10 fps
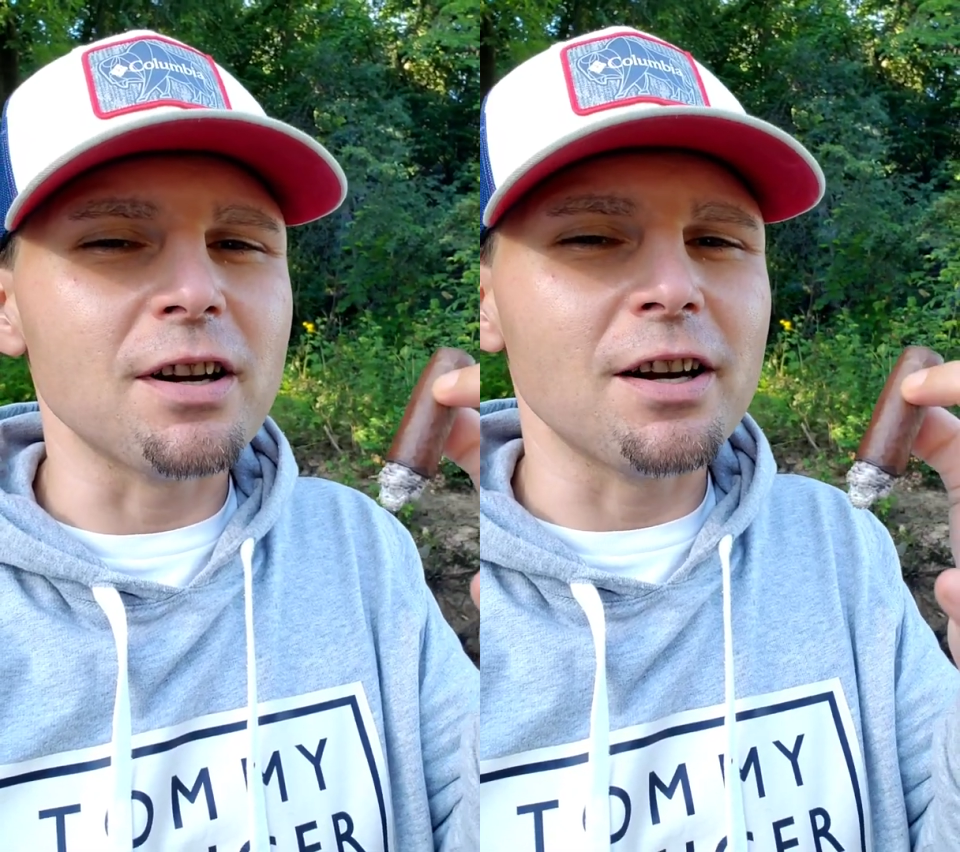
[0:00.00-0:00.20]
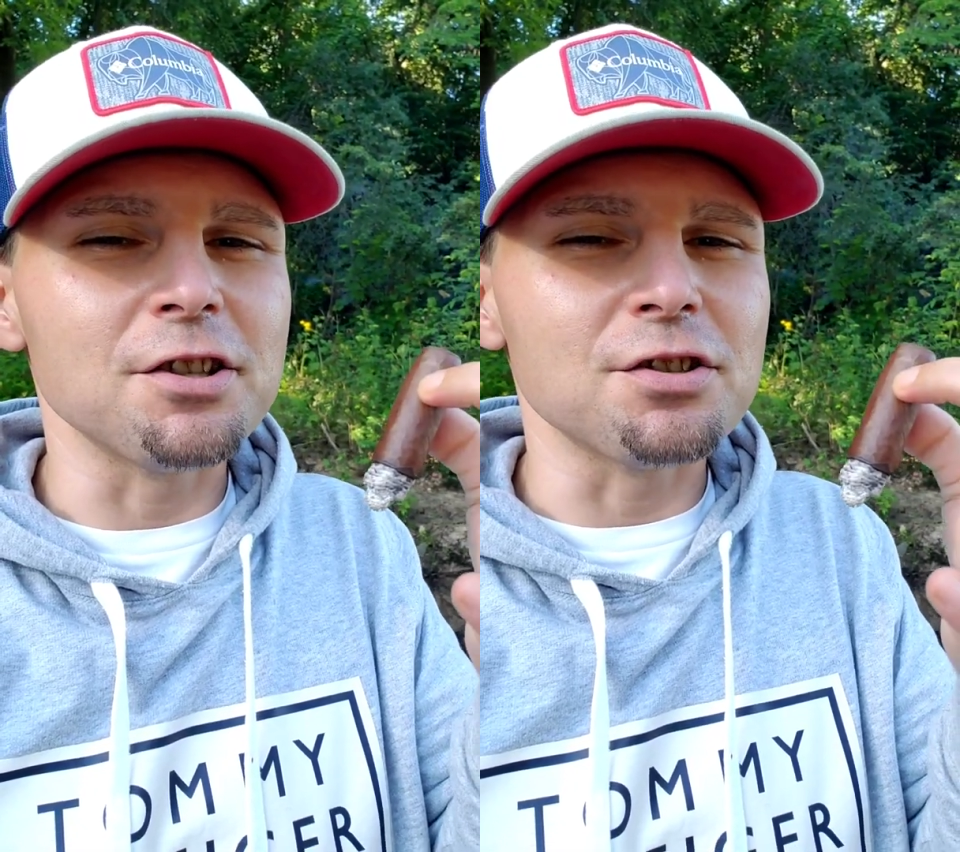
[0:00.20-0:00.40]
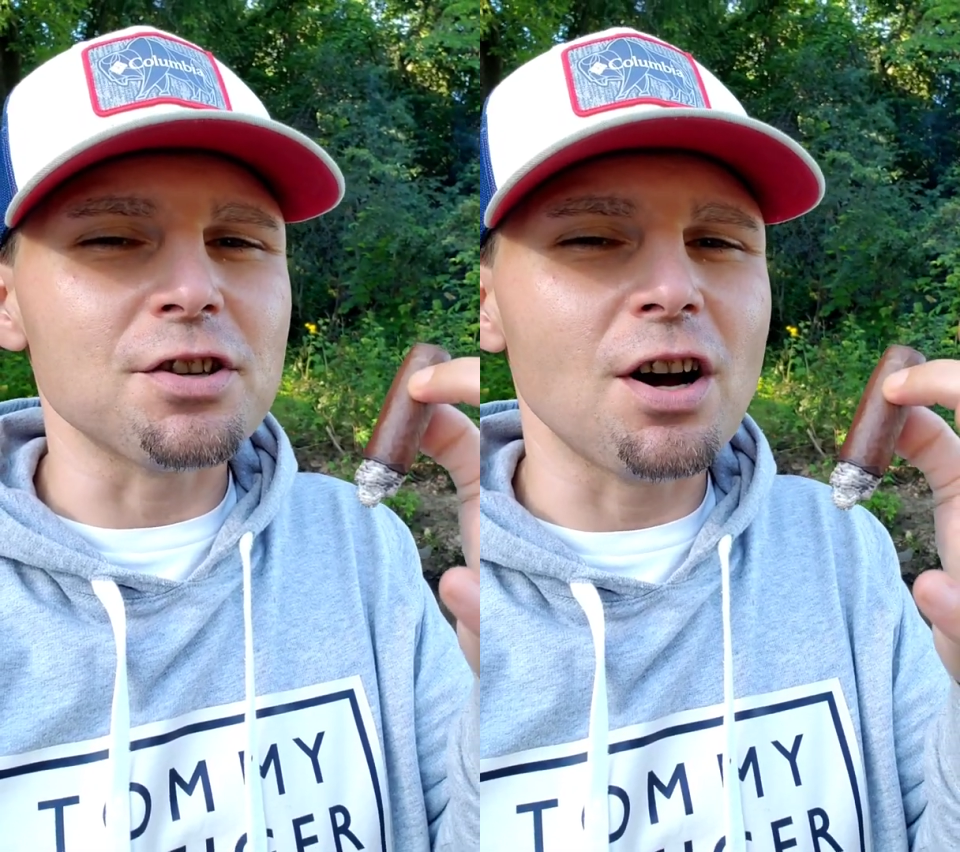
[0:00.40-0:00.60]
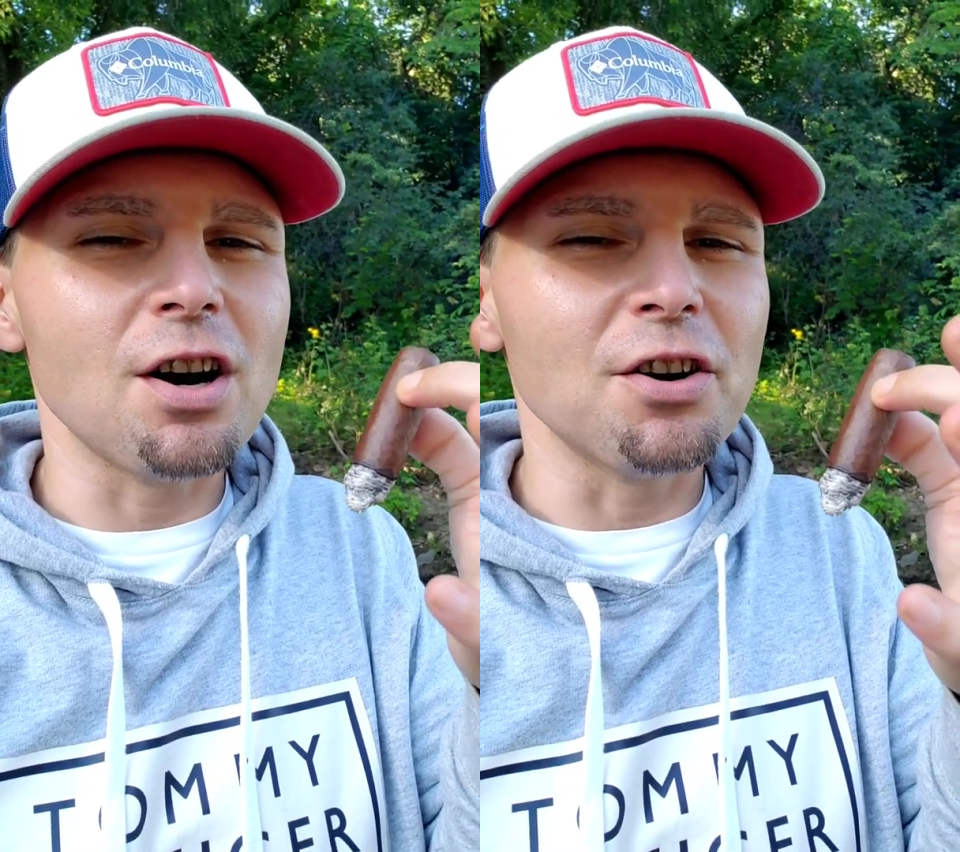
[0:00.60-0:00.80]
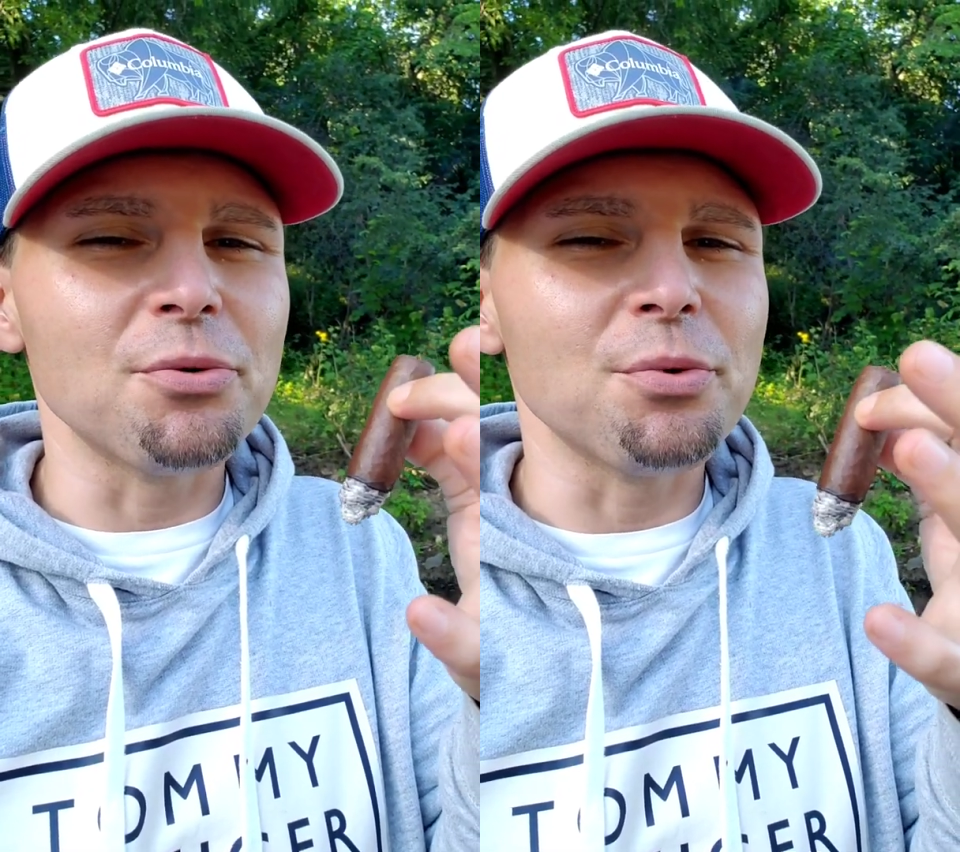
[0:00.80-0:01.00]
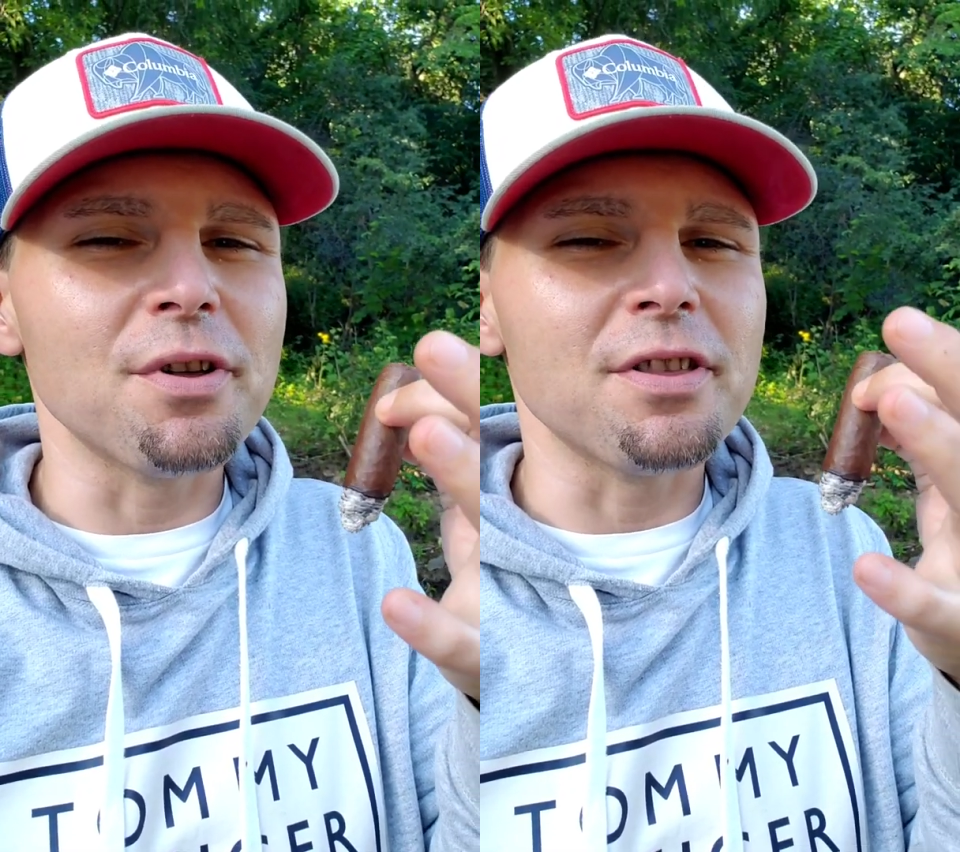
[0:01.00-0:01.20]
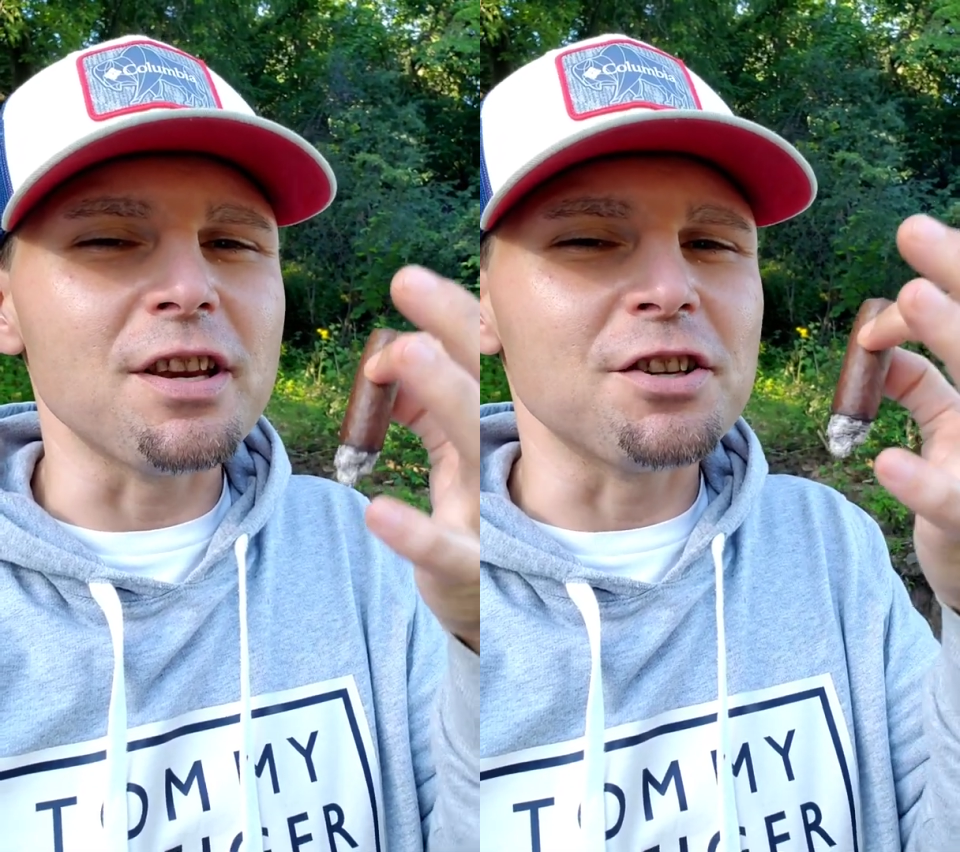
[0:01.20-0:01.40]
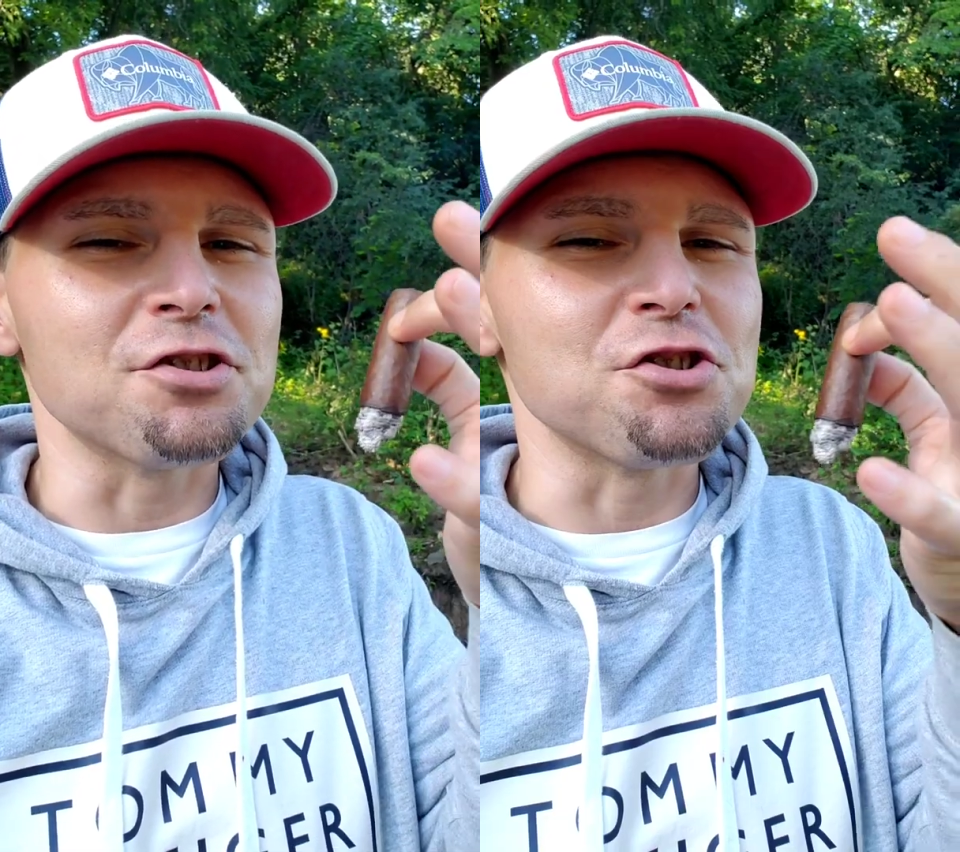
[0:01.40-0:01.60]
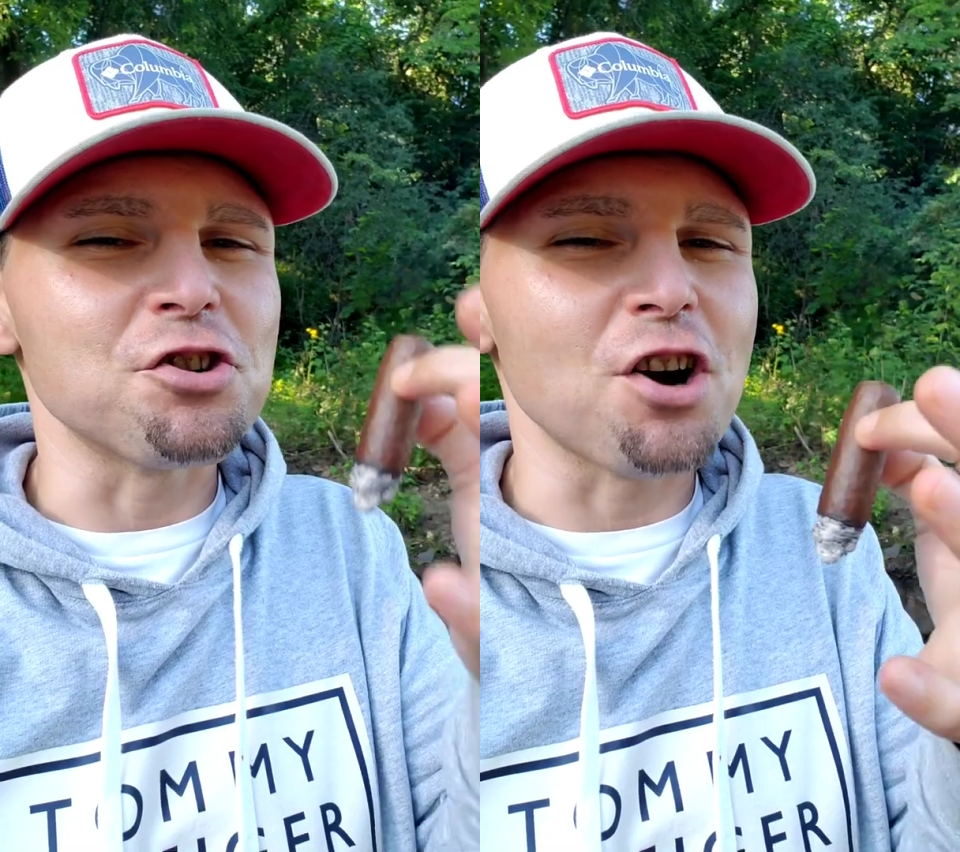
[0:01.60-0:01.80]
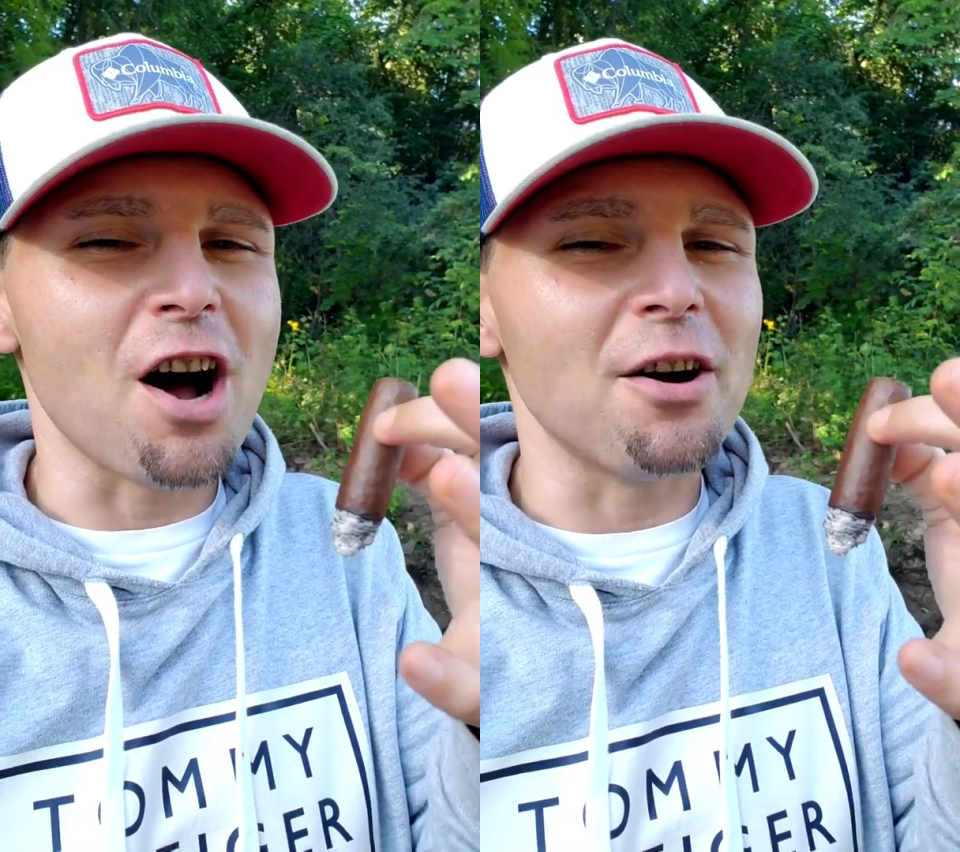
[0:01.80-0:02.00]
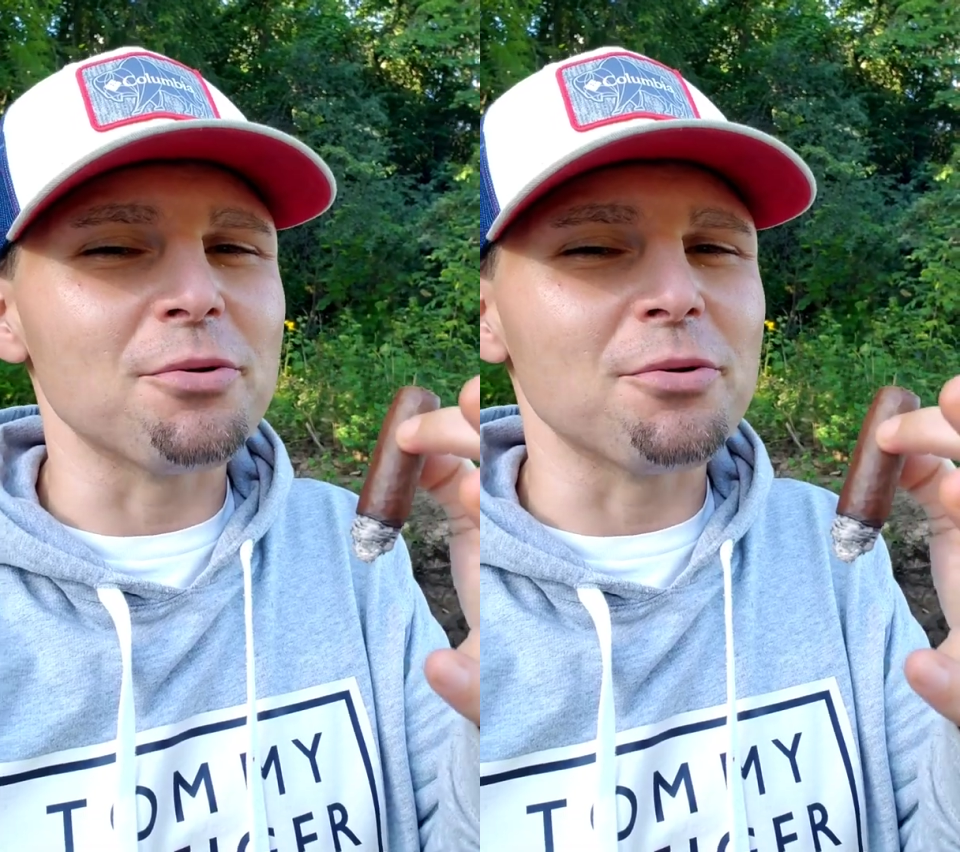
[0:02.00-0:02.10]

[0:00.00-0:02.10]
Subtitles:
on your tongue with each draw,